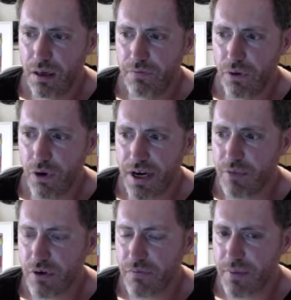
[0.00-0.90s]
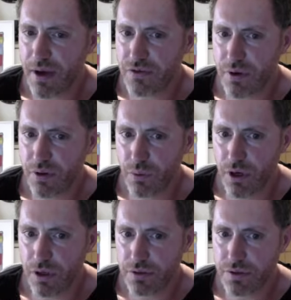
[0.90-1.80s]
an immigrant from elsewhere in the
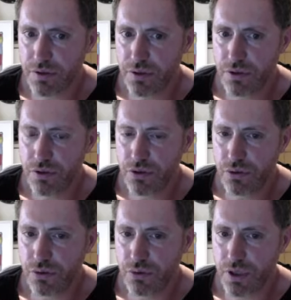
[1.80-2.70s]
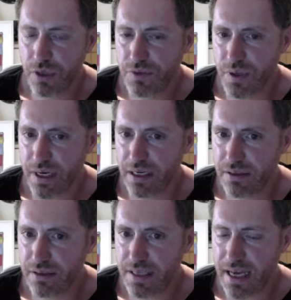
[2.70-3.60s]
world to come to
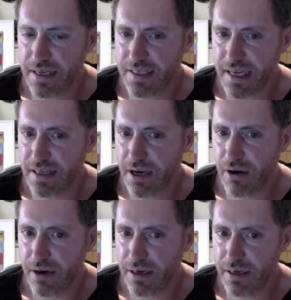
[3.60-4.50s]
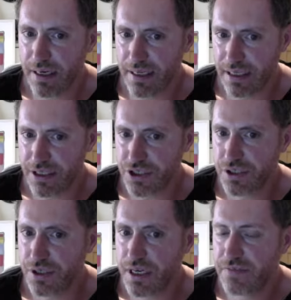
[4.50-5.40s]
England and say they are English.
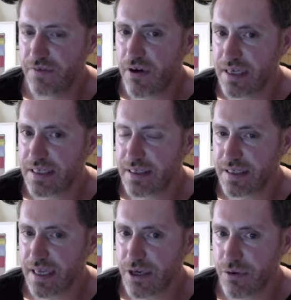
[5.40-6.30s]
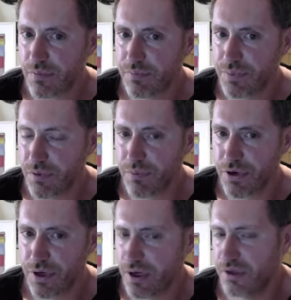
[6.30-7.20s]
It's very easy to say you're
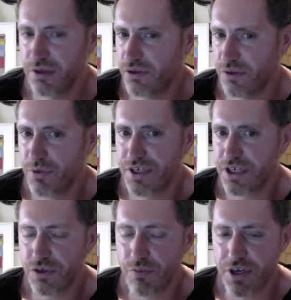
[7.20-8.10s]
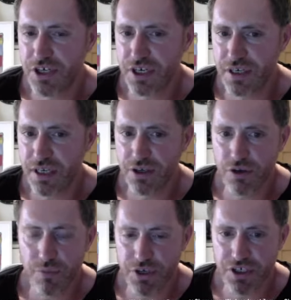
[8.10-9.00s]
British, you're a British Indian,
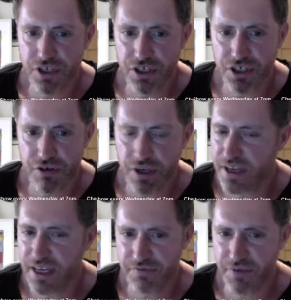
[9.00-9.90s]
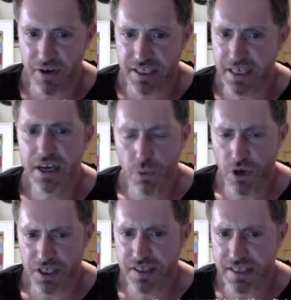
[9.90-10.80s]
you're a British Nigerian. That's very easy.
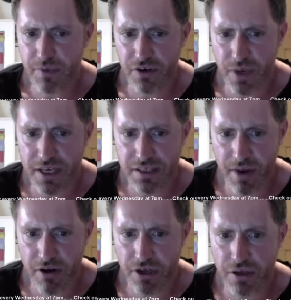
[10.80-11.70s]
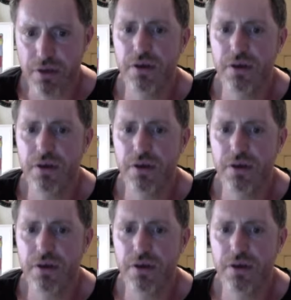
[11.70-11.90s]
Works in the same kind of way as American.